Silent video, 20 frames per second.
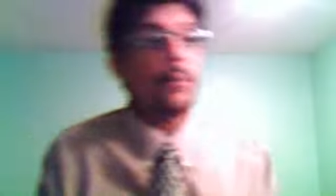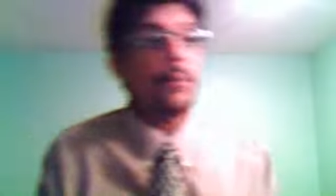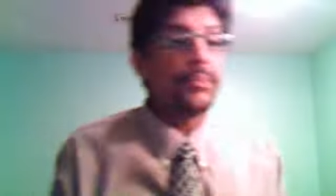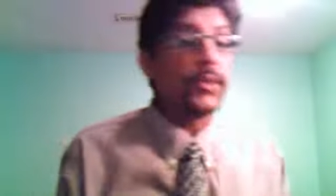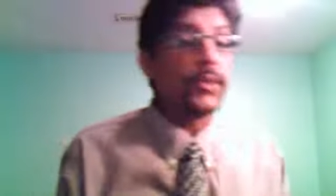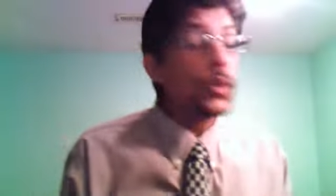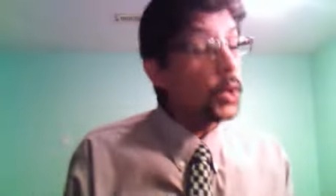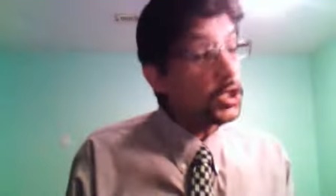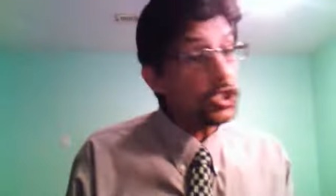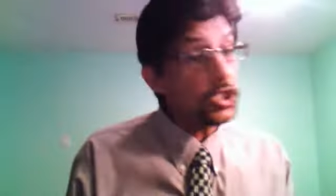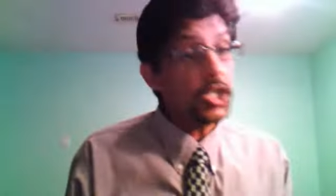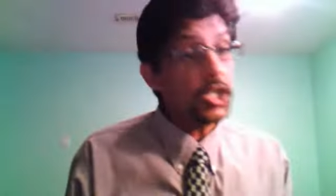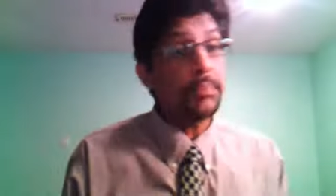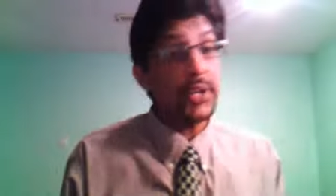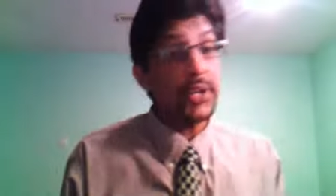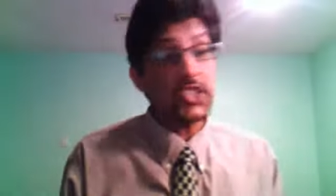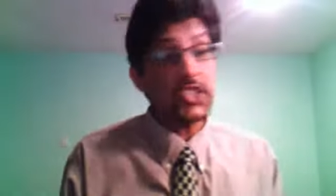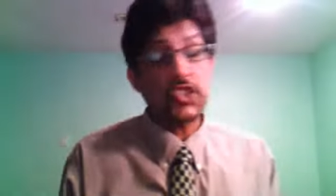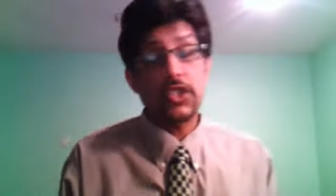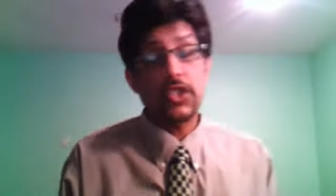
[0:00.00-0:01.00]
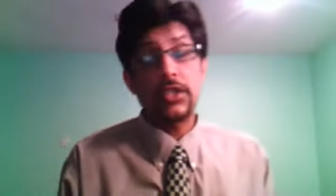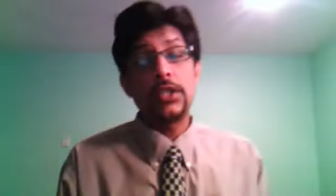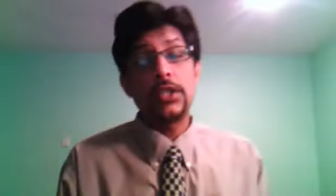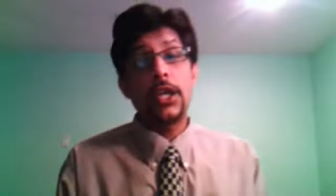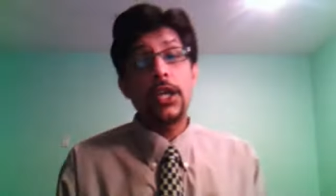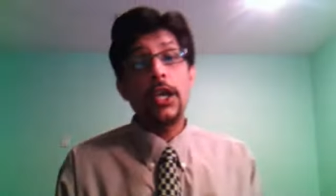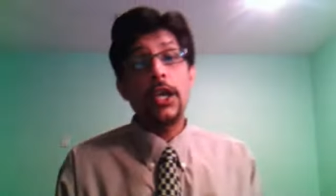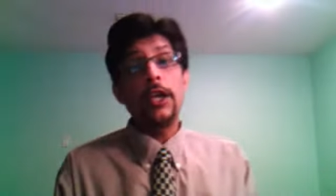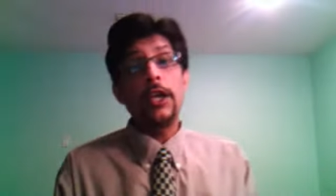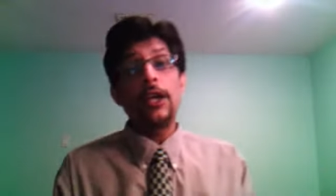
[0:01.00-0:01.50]
who was under pressure in
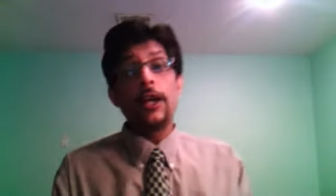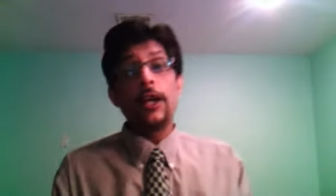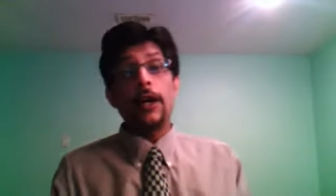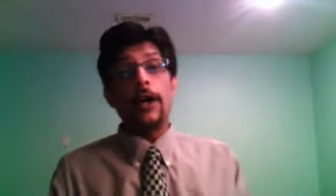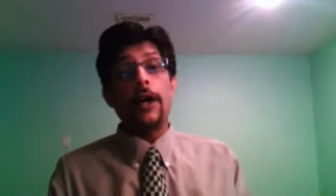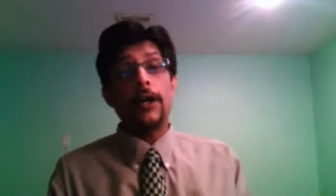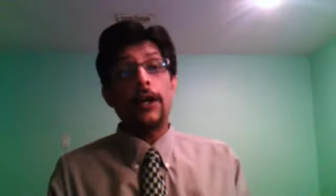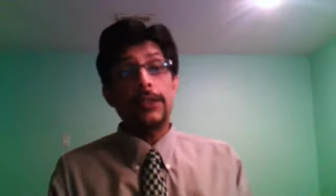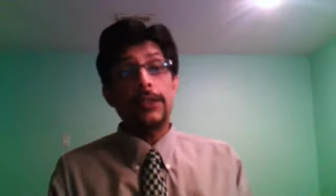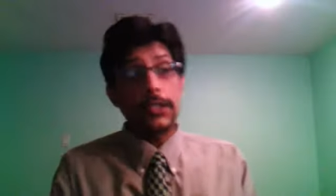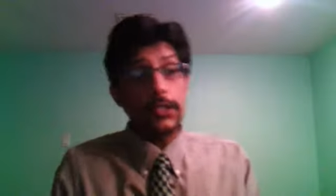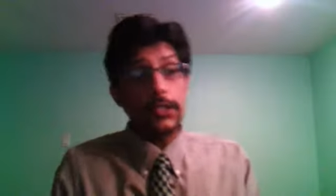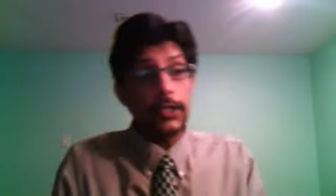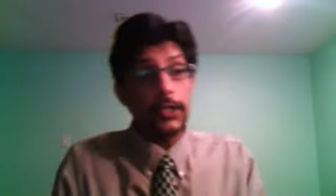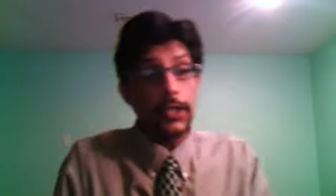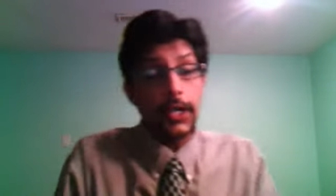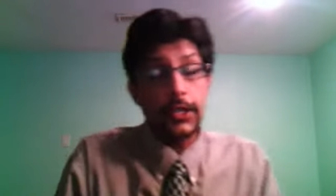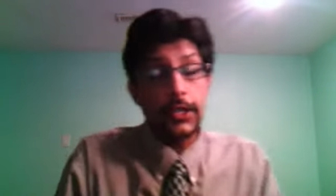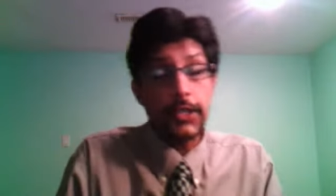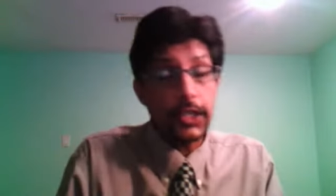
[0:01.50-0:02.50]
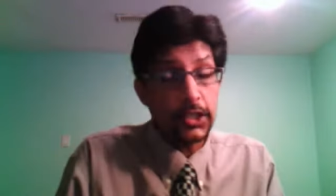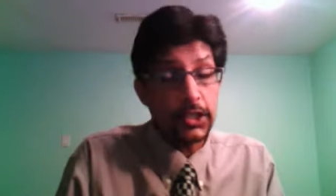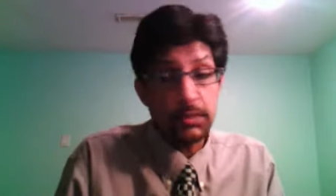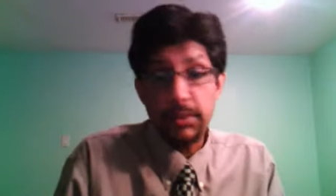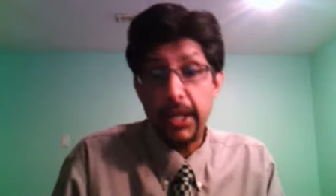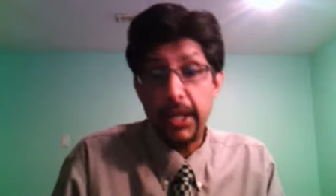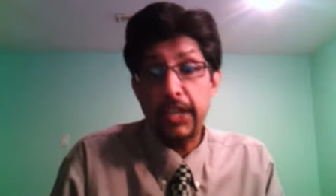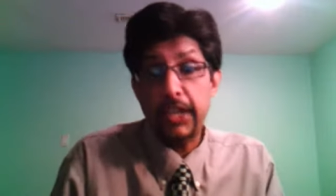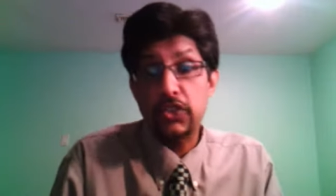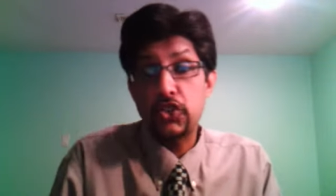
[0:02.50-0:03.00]
the uh, third uh, test
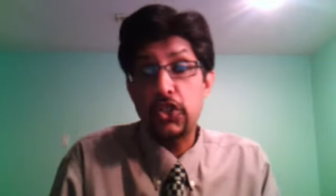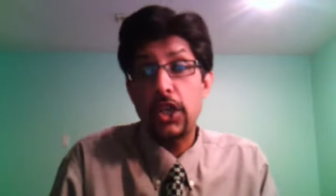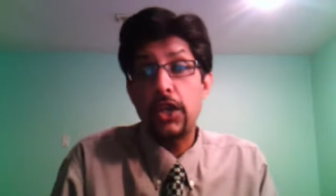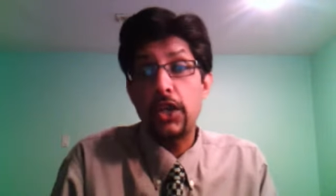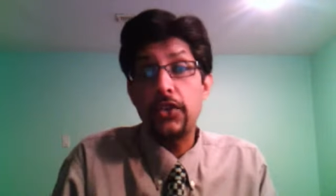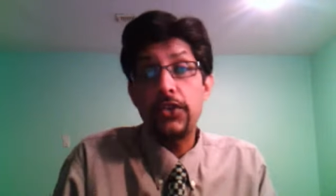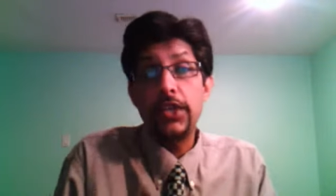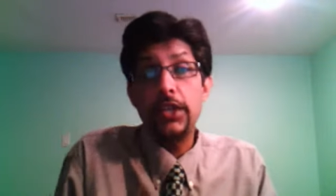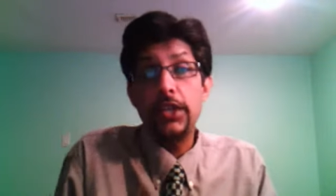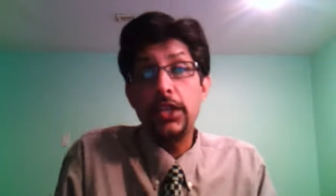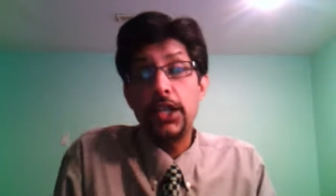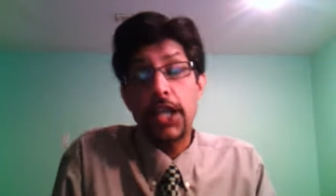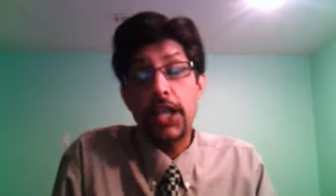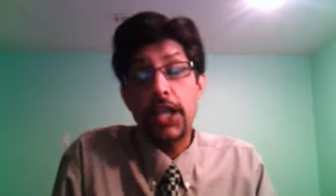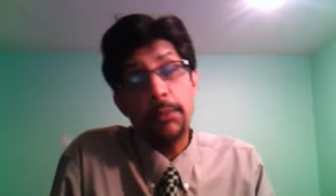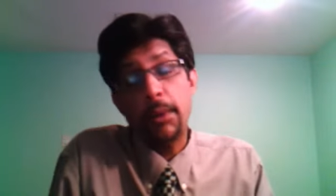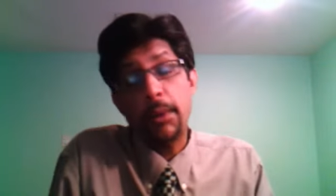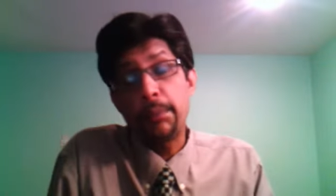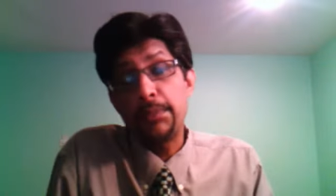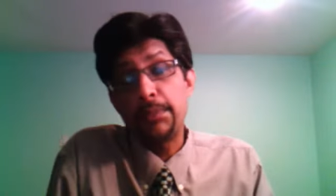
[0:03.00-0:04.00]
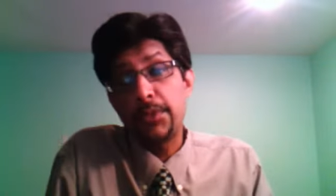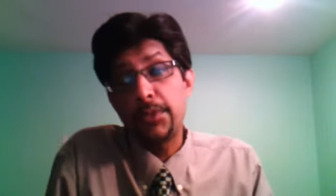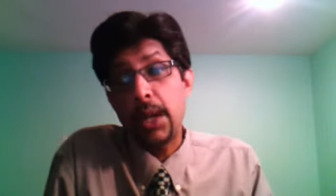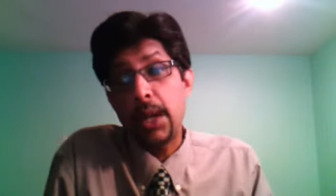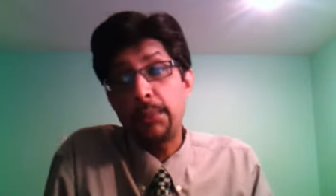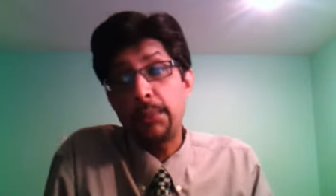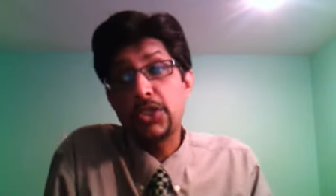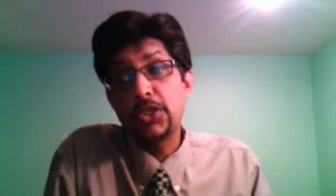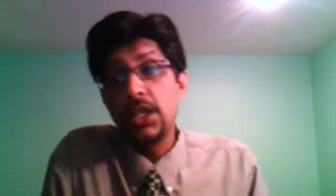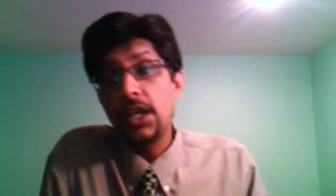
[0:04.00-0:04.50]
match uh, really came up
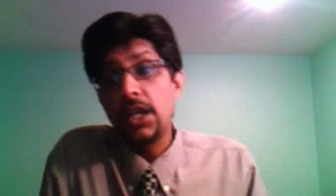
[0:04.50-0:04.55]
trumps